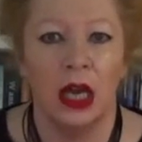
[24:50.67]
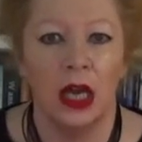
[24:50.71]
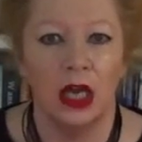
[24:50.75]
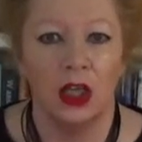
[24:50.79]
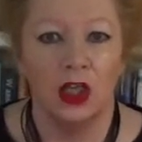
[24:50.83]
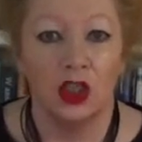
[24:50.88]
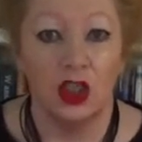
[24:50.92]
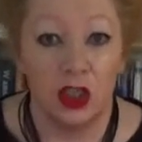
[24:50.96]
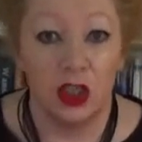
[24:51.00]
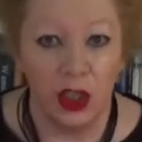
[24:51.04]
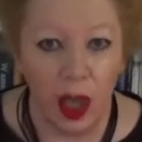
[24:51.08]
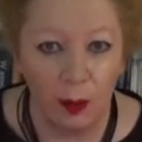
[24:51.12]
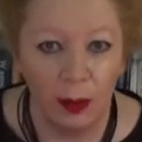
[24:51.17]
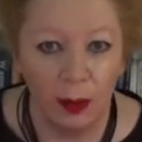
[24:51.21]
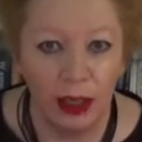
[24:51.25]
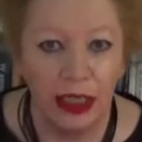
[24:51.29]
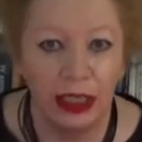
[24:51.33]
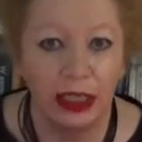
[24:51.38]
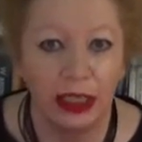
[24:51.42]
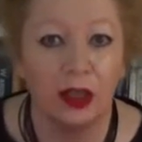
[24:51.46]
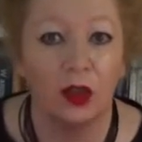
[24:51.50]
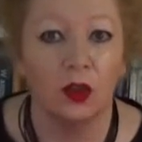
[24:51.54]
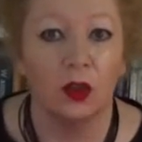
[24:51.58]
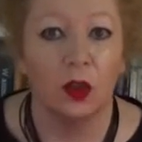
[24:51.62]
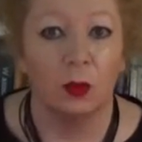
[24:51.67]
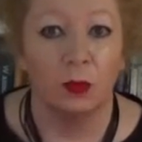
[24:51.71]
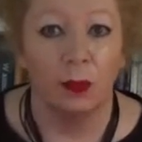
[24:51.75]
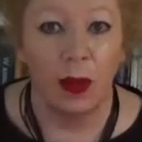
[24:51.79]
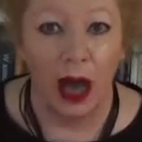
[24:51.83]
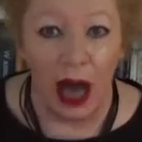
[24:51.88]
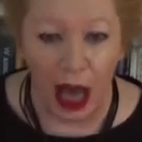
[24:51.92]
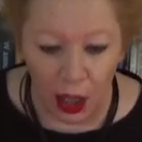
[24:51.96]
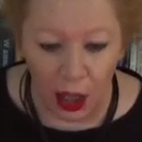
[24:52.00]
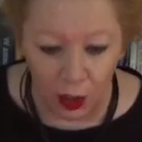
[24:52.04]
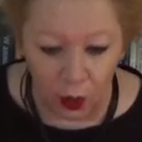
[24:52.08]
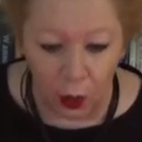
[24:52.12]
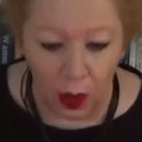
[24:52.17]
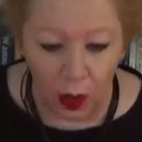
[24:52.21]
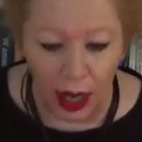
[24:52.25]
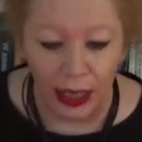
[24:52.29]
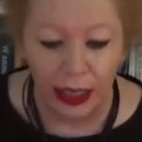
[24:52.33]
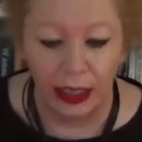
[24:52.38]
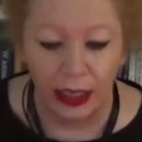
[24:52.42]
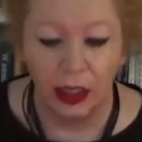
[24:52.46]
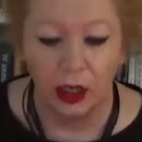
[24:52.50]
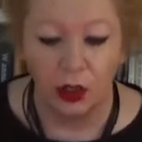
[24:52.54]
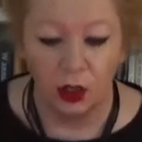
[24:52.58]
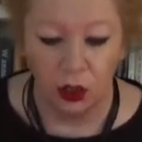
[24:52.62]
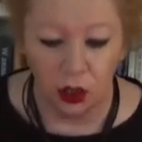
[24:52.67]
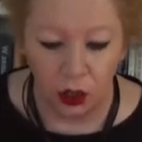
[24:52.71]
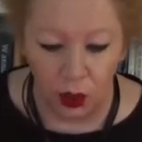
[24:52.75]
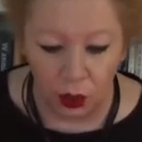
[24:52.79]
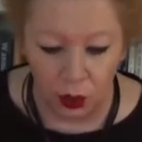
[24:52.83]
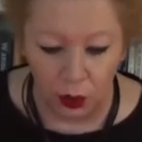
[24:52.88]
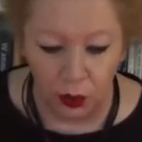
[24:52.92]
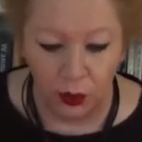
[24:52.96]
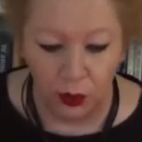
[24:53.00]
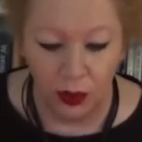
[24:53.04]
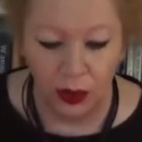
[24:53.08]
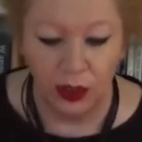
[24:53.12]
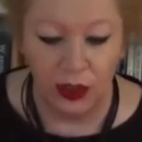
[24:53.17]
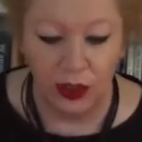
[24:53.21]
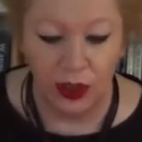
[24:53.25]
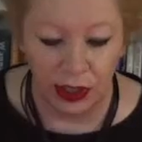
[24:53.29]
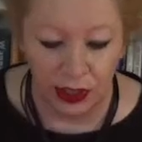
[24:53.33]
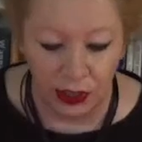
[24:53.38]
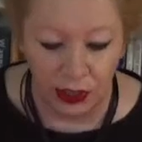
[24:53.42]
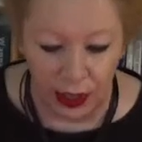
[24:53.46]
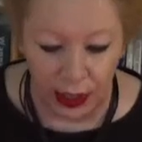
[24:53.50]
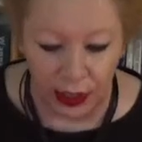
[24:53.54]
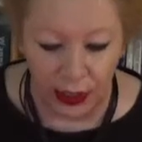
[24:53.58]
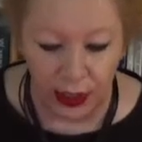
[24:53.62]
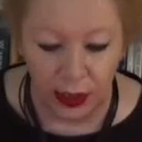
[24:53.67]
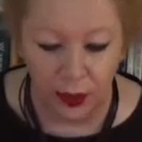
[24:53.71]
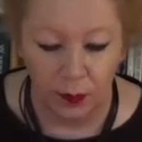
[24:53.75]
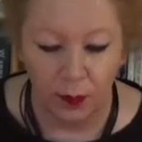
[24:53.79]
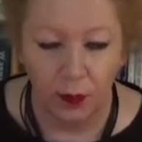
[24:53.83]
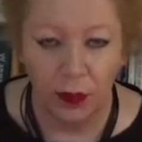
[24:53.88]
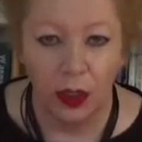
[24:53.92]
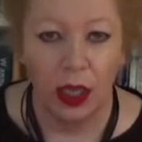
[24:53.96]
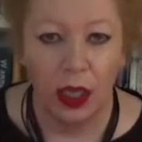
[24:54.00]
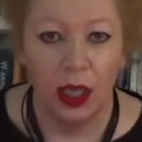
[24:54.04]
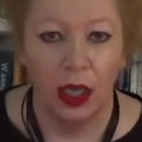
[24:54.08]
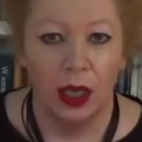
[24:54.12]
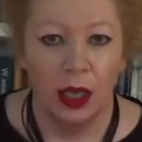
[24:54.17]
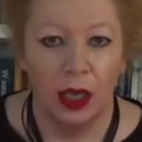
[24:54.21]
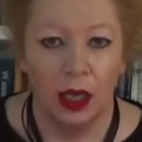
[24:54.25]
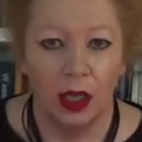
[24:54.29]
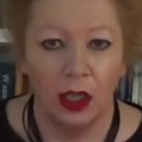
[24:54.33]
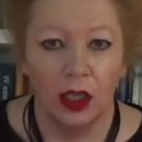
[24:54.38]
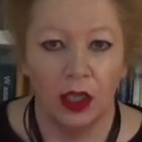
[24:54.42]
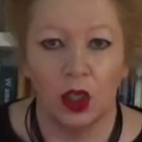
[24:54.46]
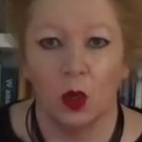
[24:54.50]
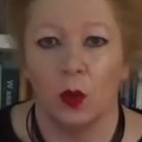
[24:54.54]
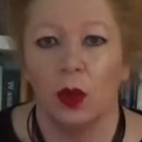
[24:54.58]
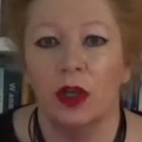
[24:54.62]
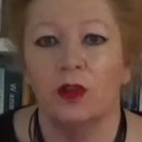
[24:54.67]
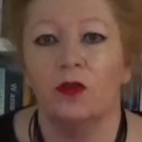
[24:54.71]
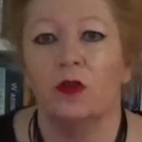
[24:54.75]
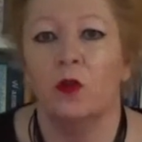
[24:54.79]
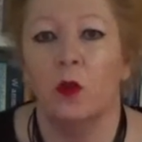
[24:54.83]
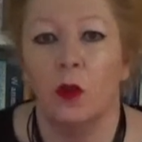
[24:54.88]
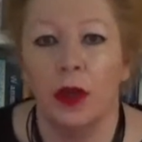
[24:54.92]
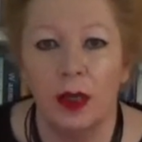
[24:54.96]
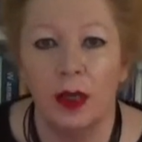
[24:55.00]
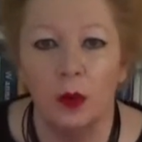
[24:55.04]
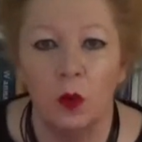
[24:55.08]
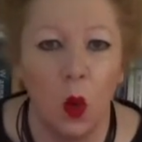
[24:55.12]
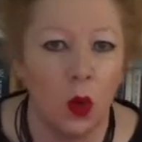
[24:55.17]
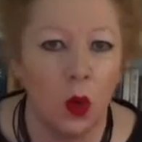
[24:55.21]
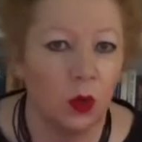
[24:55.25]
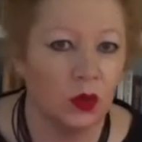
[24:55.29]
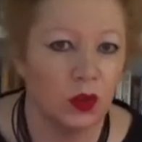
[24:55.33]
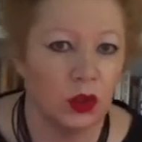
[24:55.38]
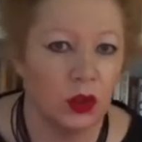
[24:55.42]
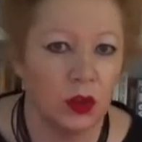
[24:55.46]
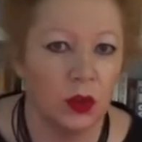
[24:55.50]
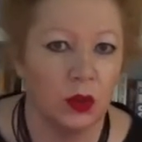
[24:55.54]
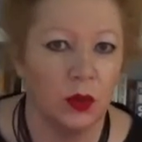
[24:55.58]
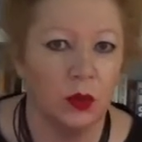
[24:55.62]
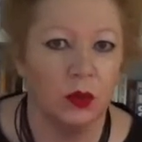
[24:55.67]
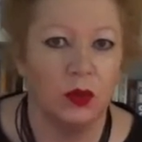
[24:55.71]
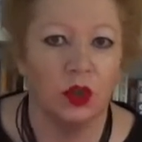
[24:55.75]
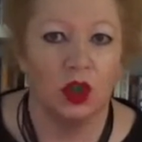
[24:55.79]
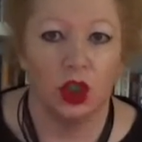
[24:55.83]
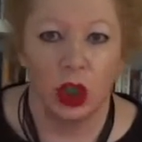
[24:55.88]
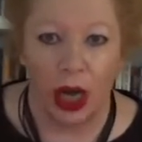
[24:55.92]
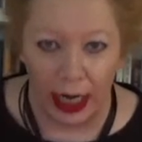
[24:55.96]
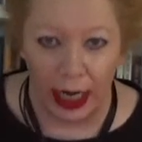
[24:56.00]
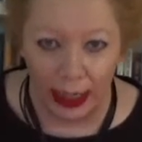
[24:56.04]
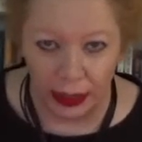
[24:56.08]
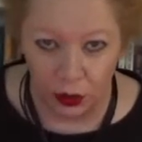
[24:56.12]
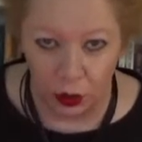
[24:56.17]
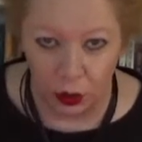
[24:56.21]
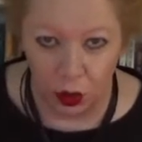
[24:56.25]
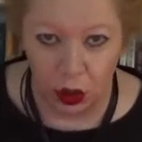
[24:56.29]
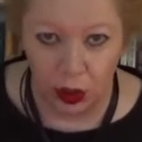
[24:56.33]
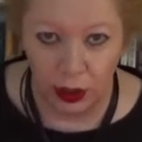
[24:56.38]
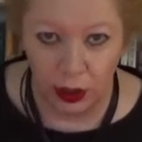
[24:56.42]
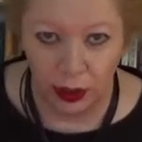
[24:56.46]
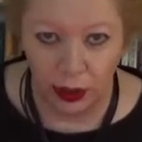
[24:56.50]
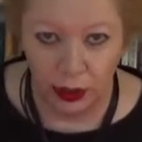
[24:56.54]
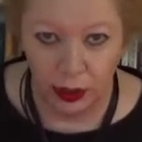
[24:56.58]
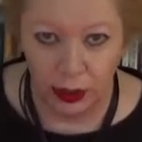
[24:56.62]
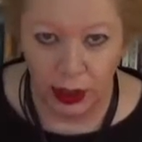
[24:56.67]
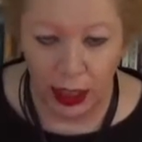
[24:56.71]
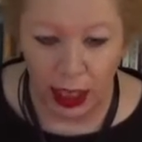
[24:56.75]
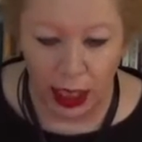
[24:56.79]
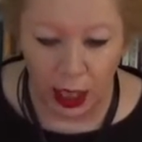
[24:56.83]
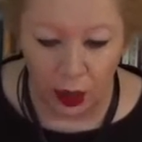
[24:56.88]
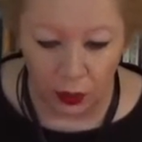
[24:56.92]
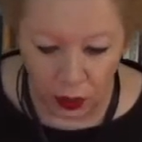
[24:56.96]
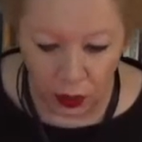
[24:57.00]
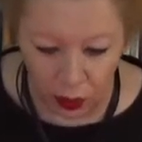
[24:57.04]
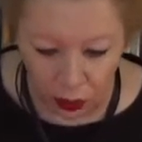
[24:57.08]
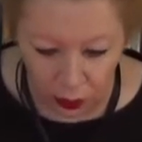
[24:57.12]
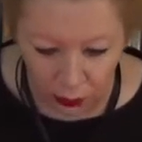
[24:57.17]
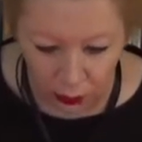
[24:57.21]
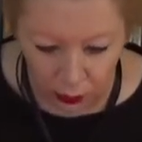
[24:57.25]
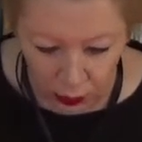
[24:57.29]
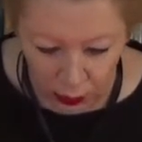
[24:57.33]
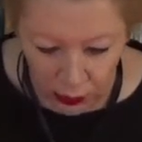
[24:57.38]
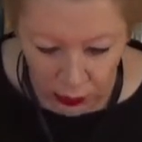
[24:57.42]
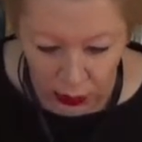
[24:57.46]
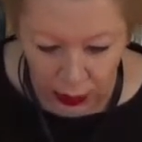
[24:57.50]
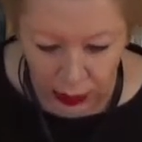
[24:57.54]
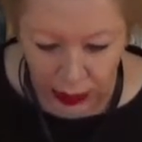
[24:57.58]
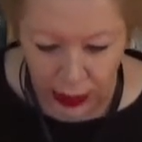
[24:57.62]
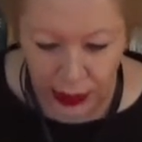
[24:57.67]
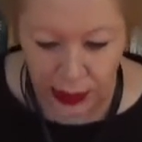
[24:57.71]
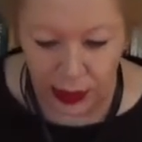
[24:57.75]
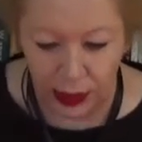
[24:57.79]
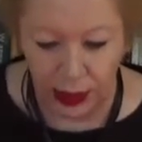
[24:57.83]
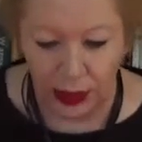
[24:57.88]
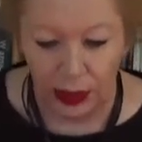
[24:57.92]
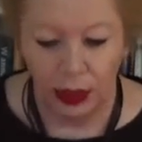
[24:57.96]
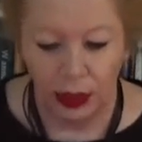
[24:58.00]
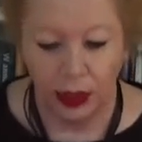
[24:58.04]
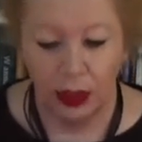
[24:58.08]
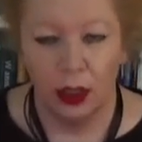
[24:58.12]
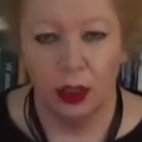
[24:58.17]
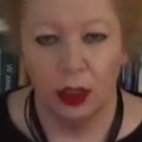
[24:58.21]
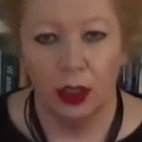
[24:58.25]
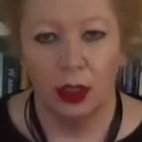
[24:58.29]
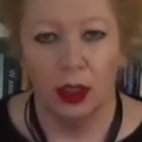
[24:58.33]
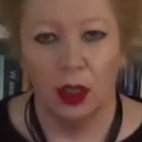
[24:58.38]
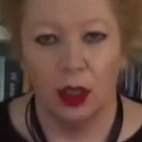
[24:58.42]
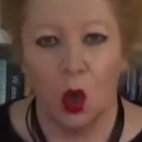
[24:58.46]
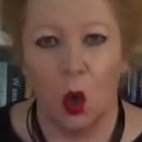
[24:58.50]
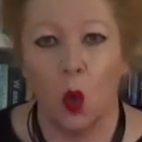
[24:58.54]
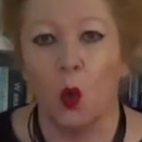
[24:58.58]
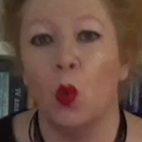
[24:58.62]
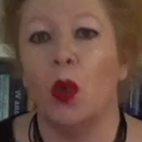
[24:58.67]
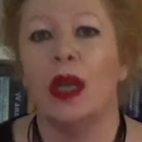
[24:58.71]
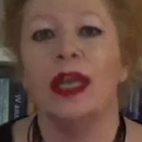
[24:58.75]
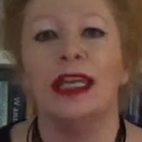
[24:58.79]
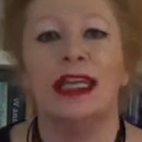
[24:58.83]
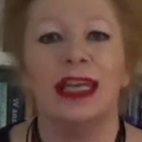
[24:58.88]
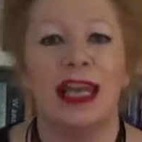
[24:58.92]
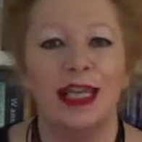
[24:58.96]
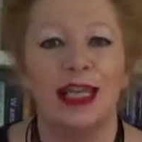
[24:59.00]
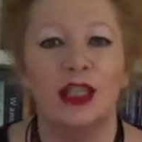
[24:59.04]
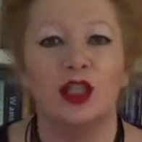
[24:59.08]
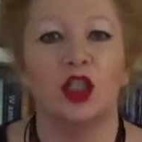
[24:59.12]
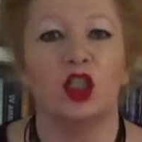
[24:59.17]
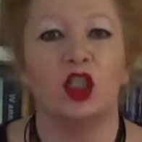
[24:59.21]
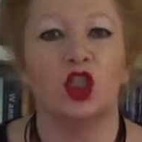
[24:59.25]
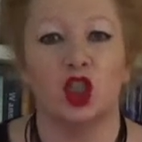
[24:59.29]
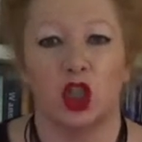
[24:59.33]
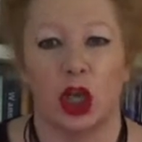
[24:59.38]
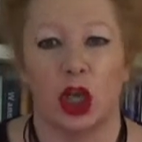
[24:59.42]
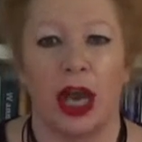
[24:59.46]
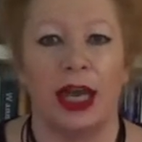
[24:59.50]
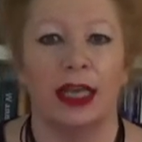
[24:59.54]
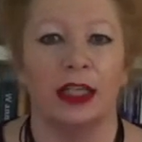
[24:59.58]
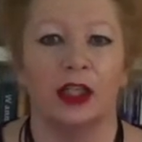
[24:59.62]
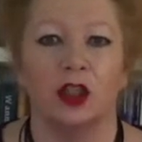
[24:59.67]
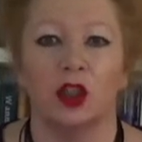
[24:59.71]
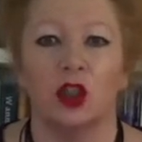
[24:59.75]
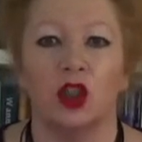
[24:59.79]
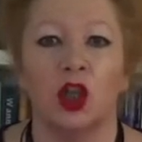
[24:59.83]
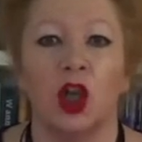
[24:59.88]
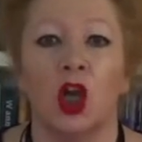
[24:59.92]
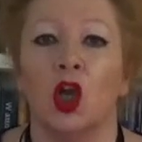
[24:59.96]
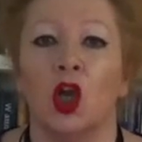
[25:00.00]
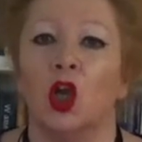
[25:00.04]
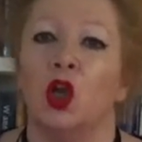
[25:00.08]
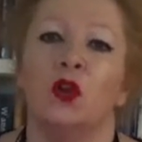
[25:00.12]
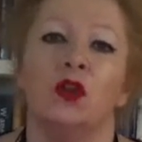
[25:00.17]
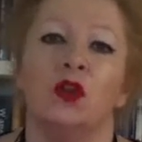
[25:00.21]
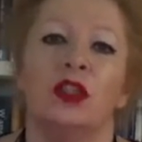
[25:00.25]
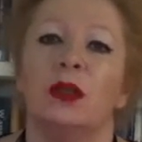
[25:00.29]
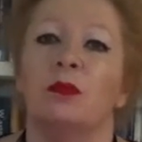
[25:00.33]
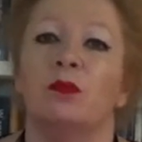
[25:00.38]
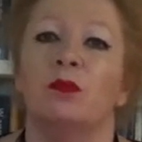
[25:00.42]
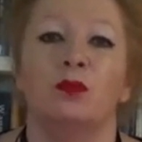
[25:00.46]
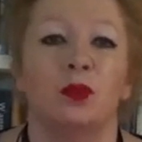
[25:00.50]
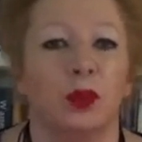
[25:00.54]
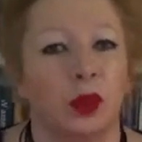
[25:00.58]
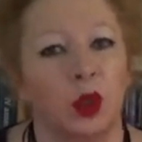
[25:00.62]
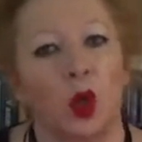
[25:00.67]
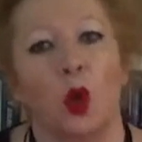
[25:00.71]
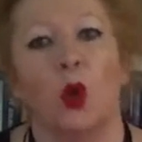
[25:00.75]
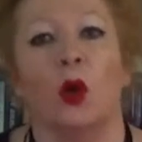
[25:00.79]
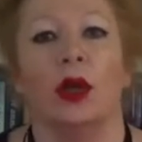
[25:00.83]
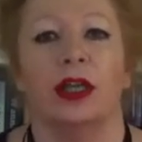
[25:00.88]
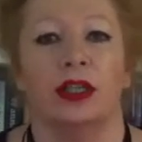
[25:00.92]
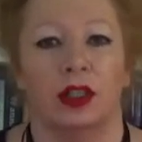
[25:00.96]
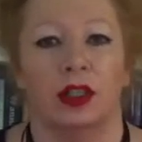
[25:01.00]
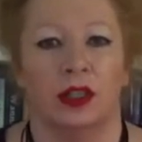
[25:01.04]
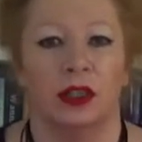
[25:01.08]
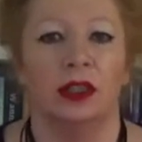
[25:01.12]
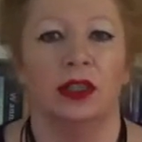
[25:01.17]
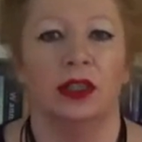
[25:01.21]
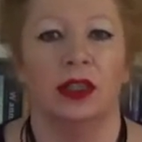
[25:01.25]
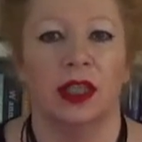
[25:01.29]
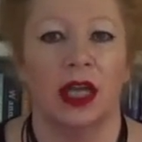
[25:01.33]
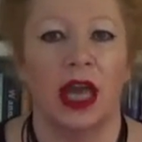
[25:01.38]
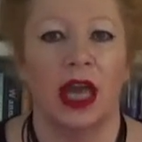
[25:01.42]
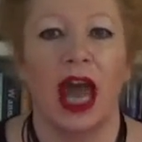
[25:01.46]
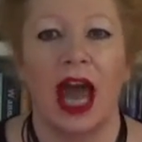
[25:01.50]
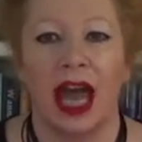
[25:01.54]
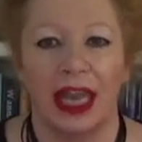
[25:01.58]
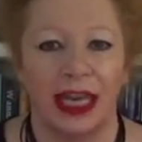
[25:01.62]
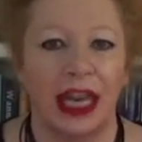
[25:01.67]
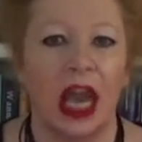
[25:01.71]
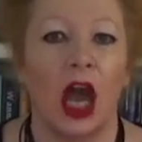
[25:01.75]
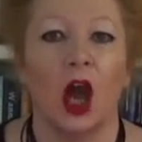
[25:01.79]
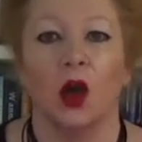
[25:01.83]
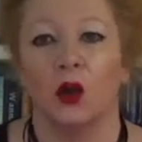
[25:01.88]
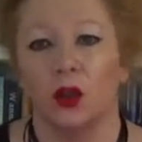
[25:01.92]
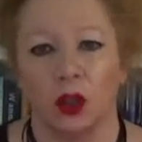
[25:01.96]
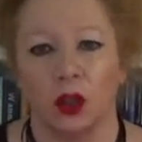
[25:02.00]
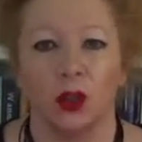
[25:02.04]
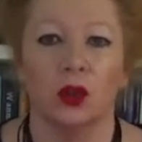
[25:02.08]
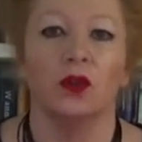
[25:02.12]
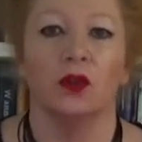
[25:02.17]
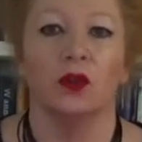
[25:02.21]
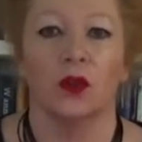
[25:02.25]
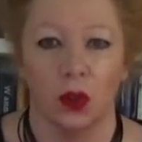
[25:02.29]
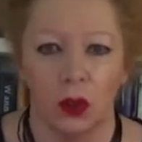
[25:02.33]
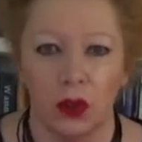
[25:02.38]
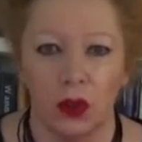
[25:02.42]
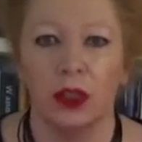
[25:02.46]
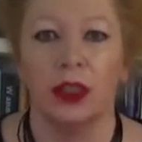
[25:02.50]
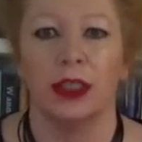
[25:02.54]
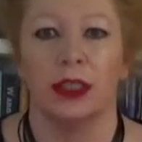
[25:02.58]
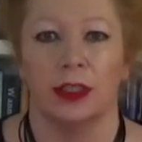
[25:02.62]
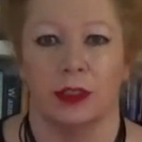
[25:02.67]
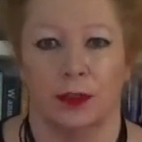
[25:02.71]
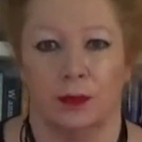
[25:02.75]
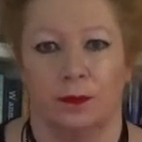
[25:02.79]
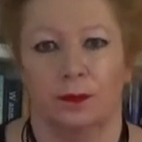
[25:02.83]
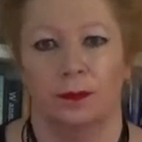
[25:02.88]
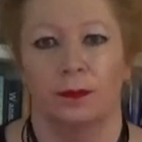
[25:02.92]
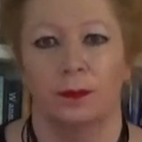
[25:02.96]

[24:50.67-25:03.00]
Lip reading: summoning the pathway to success. So if we want to change our universities, we need to change who's employed at our universities.